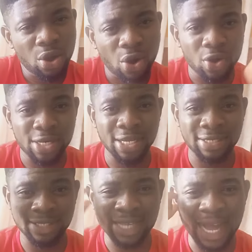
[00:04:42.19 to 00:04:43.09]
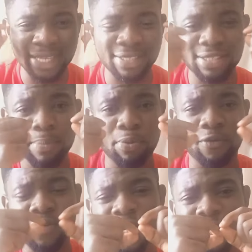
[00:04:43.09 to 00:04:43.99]
on the signs, the
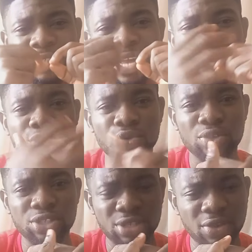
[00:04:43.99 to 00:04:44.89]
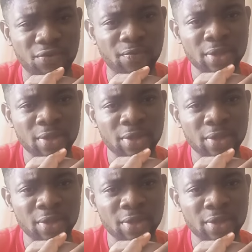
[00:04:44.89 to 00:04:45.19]
prophetic signs you receive.